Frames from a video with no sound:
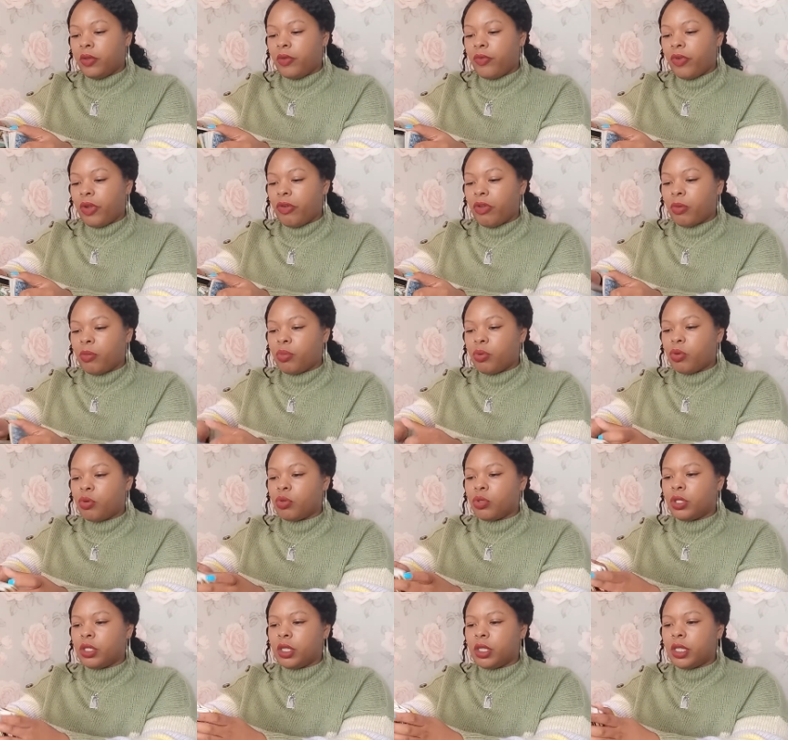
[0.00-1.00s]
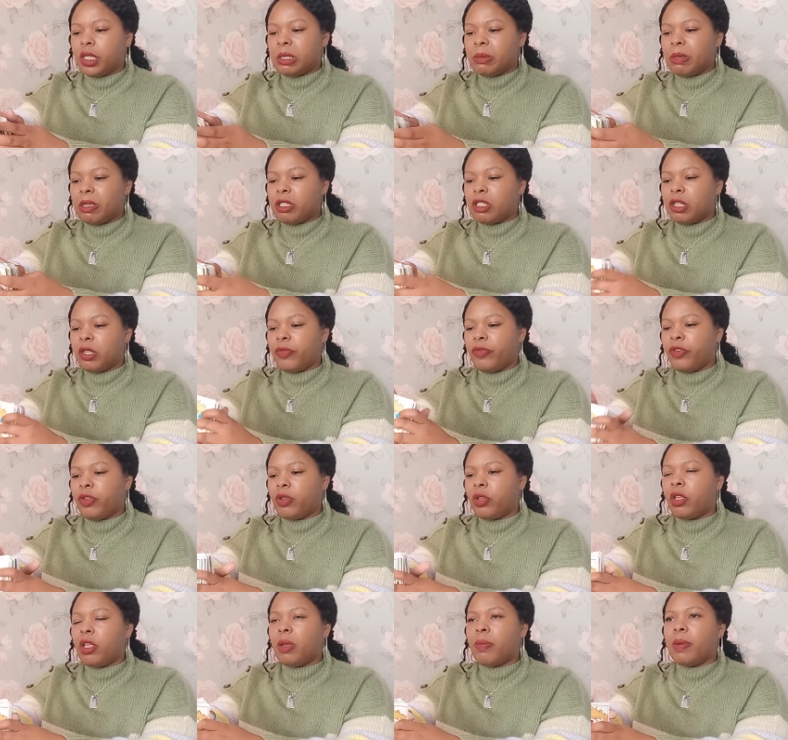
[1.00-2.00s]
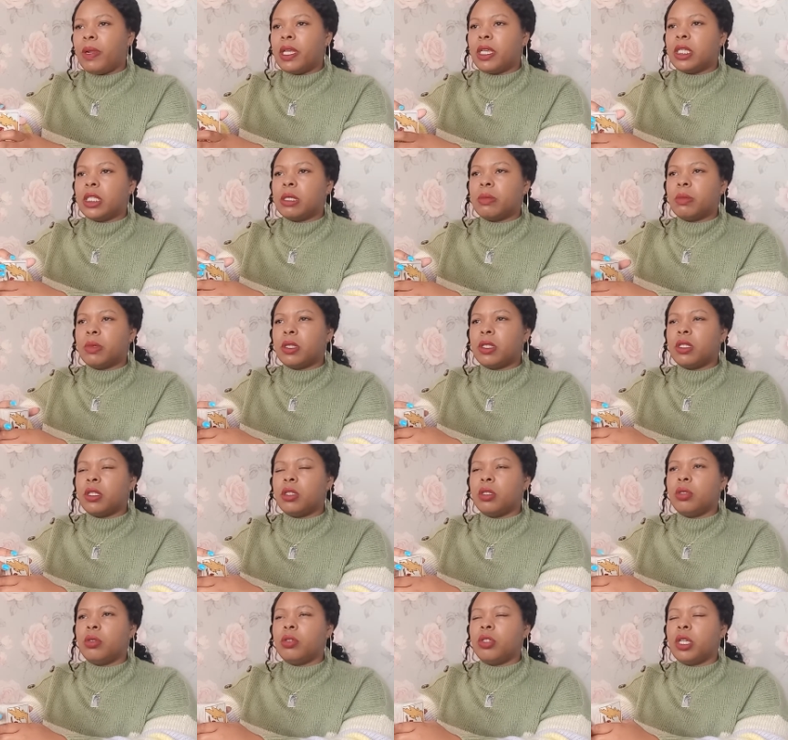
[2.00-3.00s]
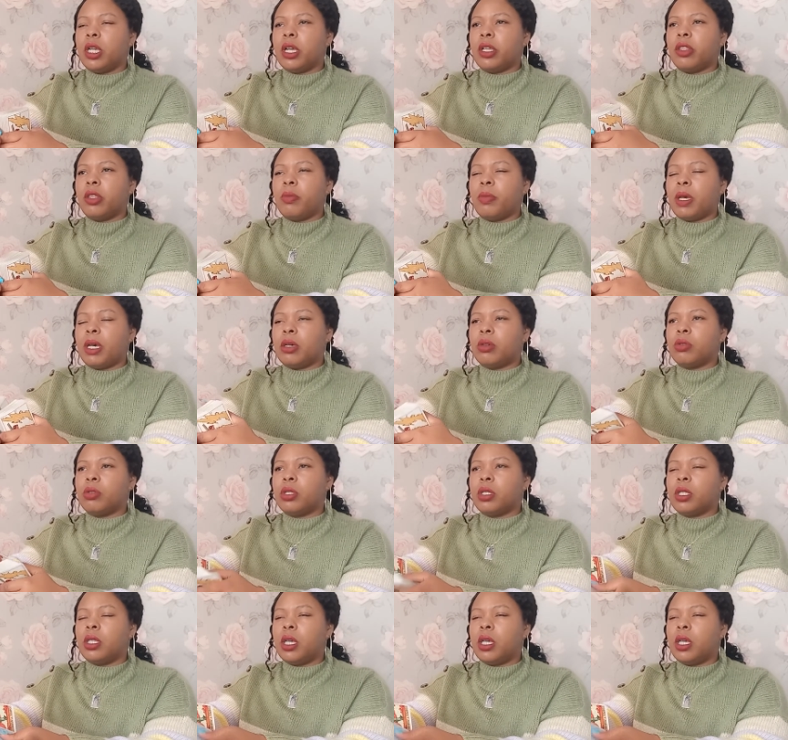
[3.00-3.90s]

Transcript: Very important, especially if you know your placements. Do check them out.